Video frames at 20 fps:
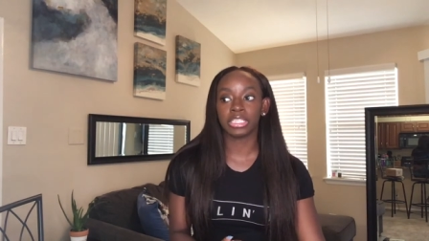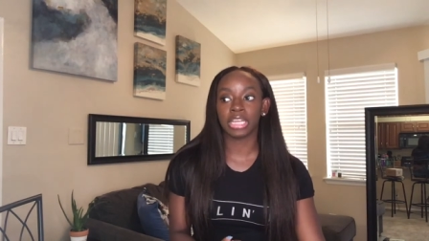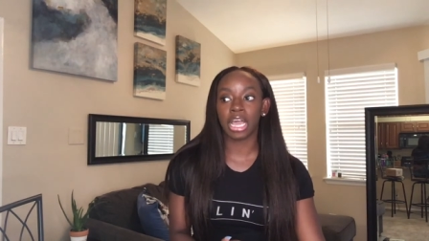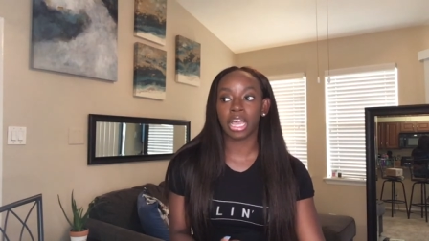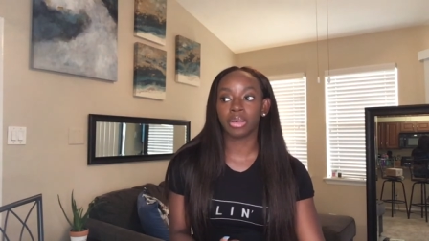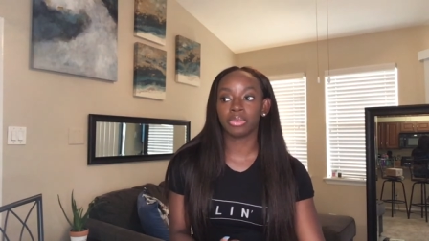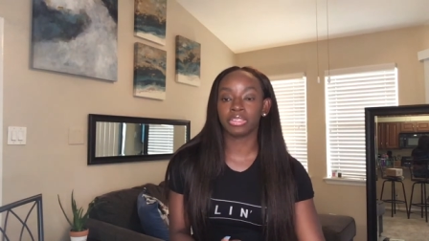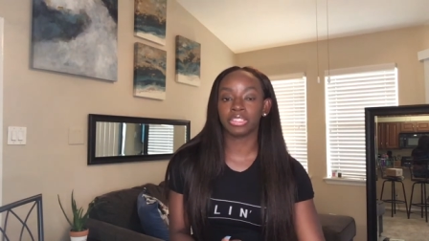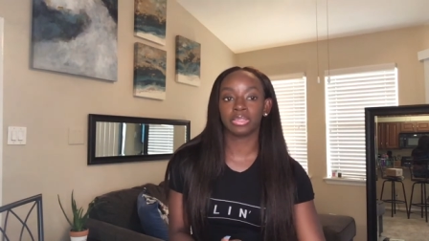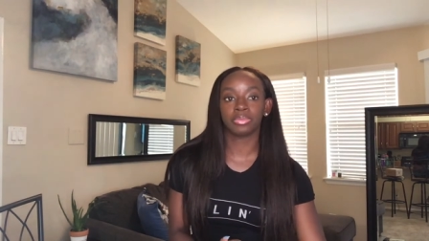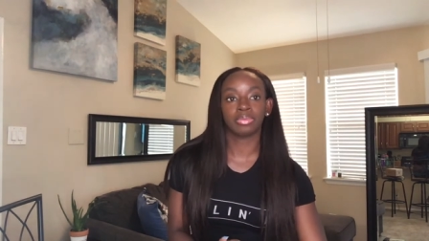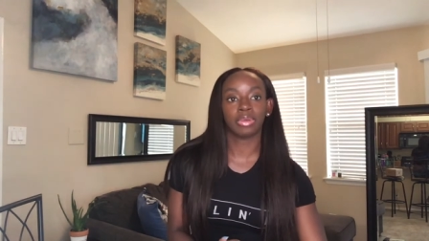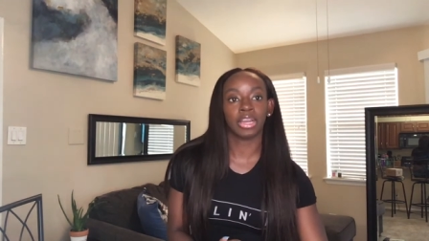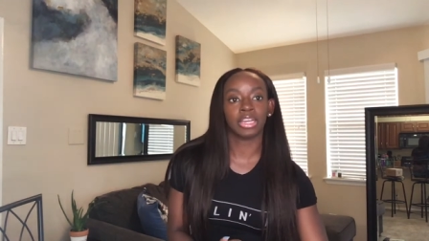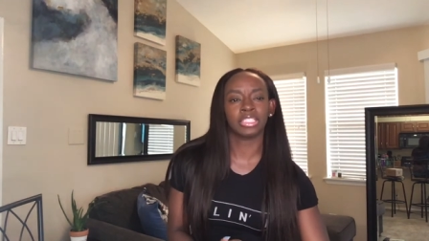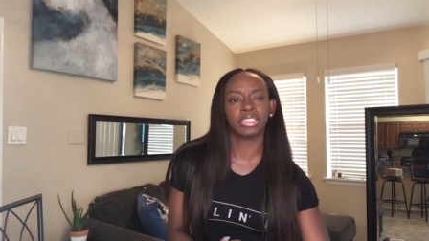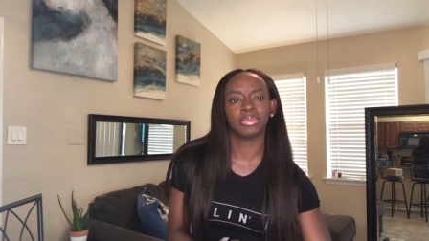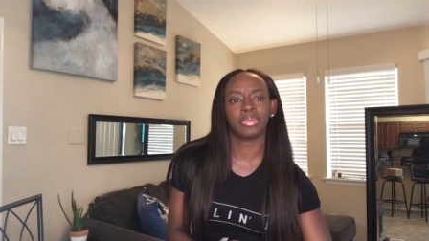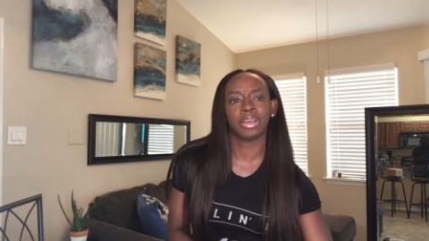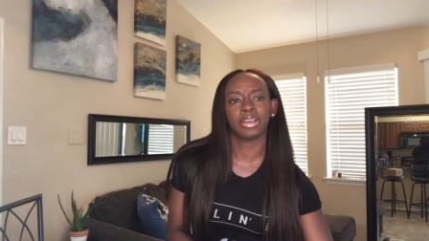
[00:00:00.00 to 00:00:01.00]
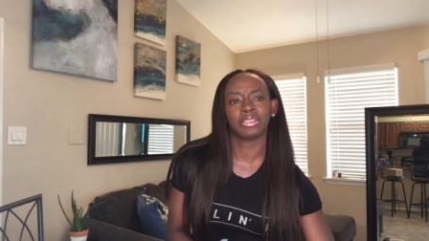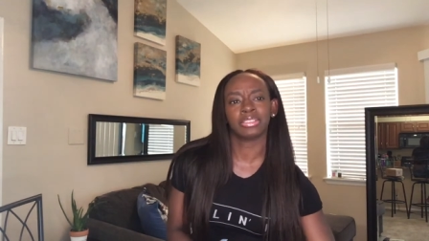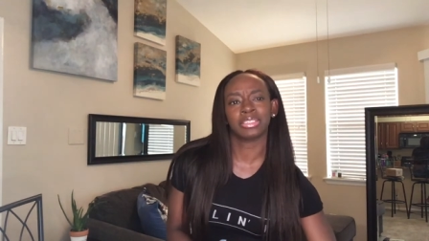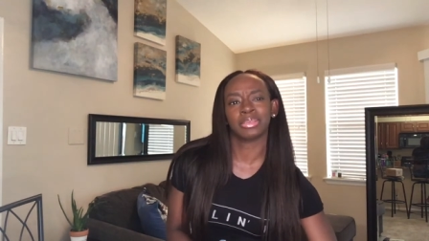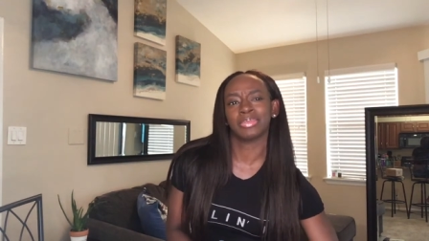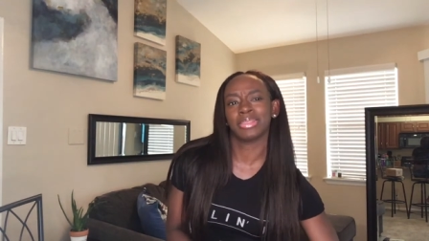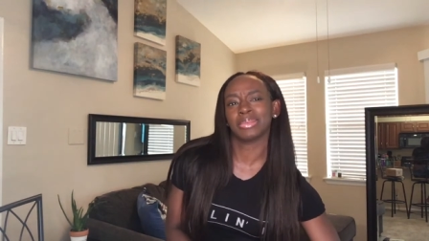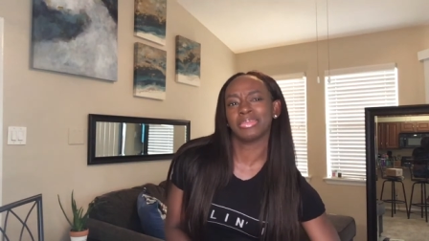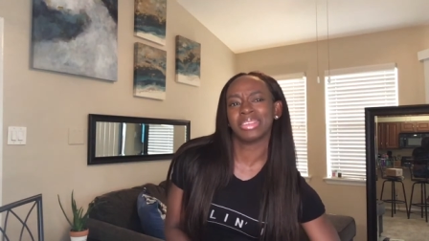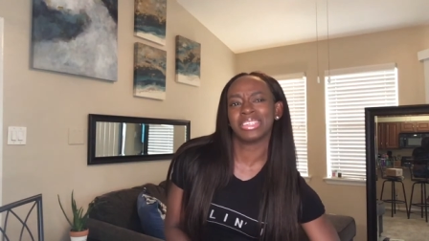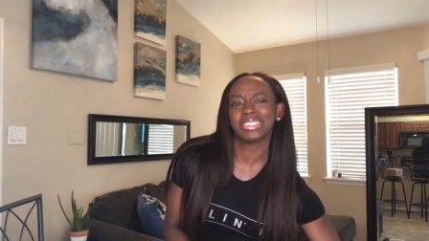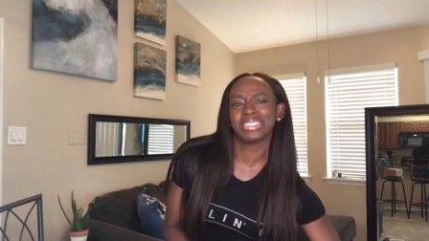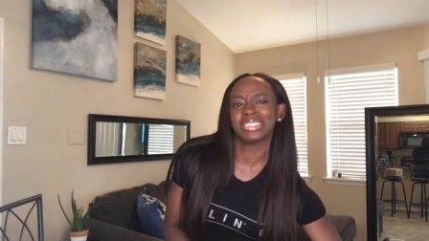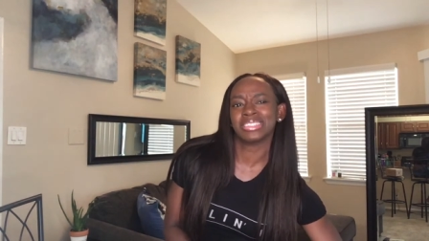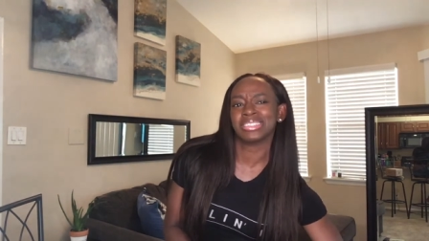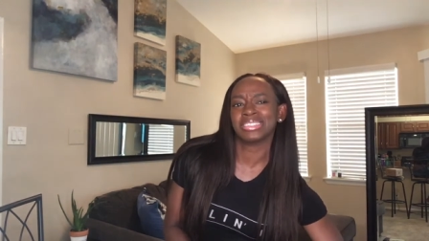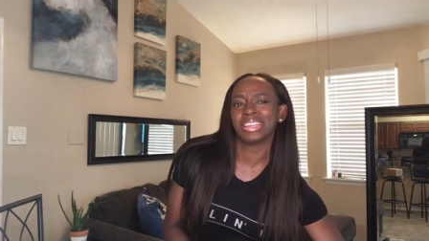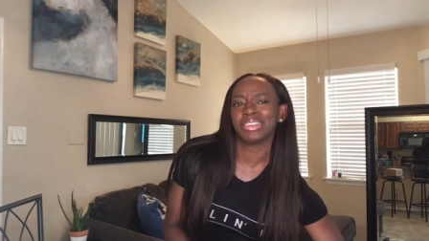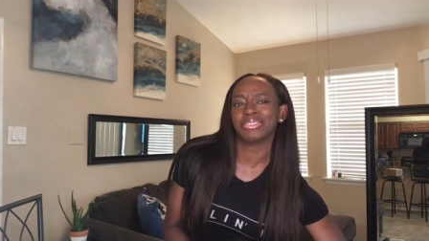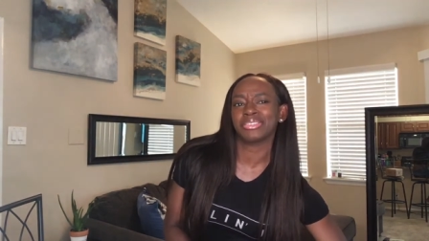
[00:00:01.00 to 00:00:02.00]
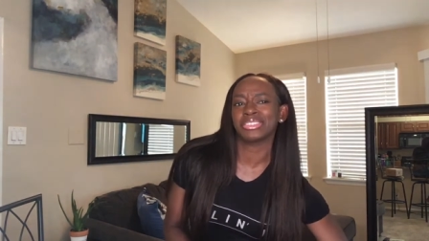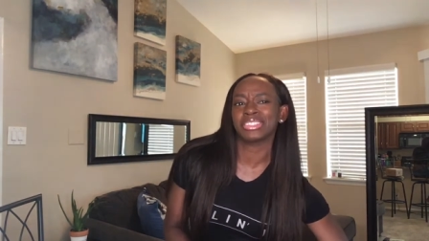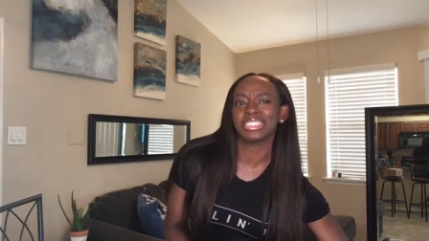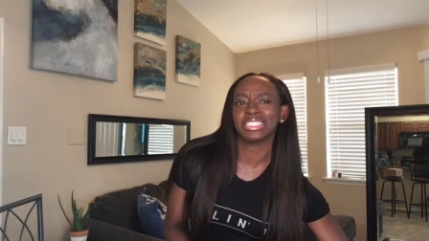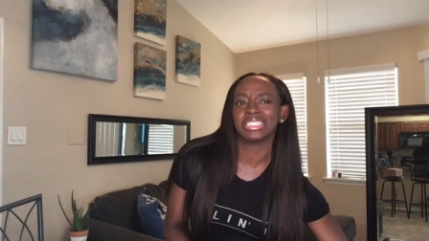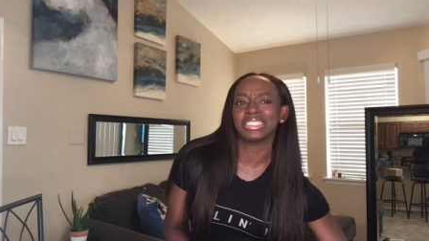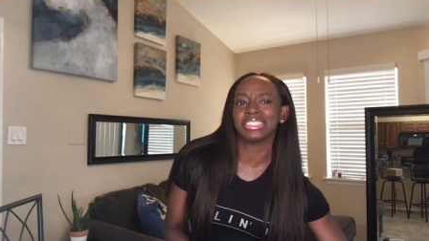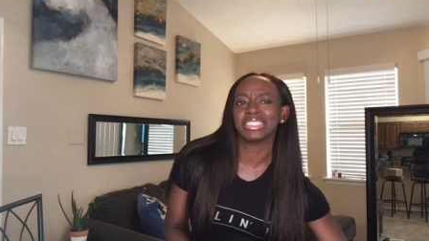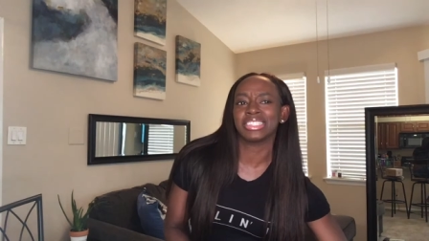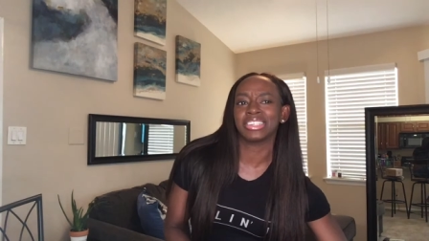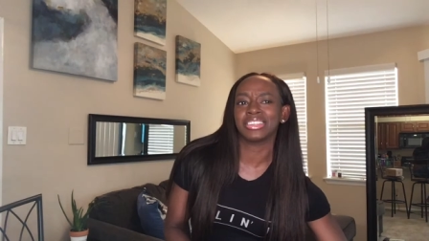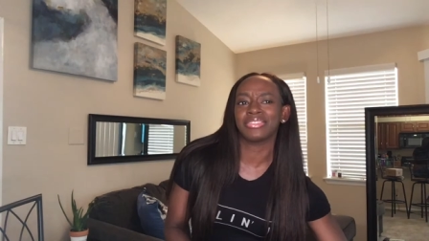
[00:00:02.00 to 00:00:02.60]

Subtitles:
I was surprised about because I'm like, my skin's not real sensitive.